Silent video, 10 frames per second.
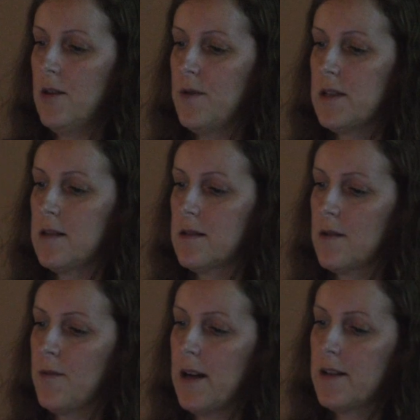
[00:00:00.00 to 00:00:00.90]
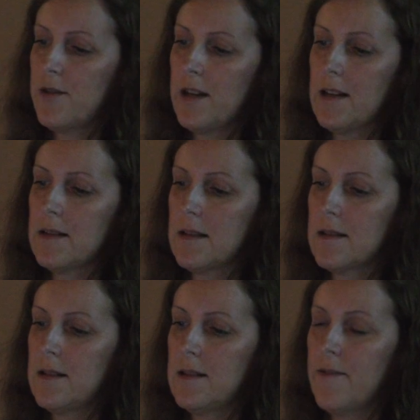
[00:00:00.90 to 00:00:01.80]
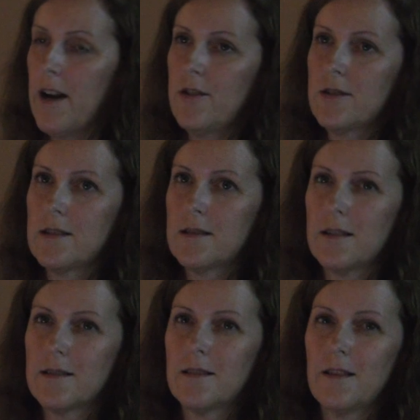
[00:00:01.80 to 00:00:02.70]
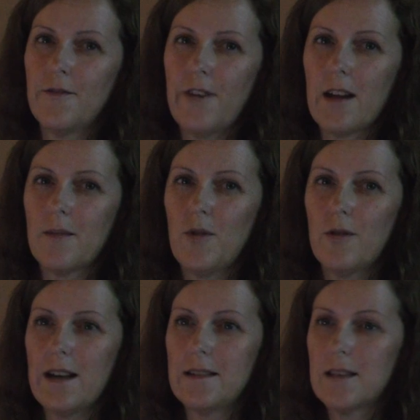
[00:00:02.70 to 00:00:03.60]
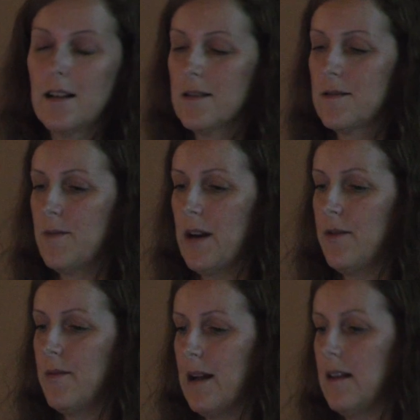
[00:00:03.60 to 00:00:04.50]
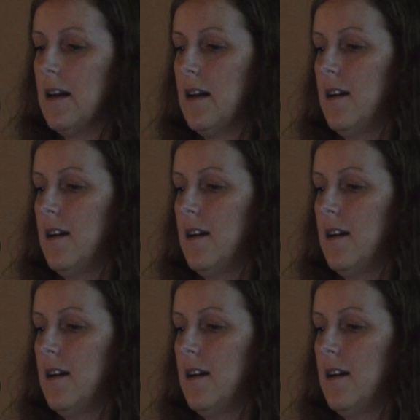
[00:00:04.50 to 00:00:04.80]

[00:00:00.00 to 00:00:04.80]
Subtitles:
which is quite tricky since these viruses doesn't infect urine cells very well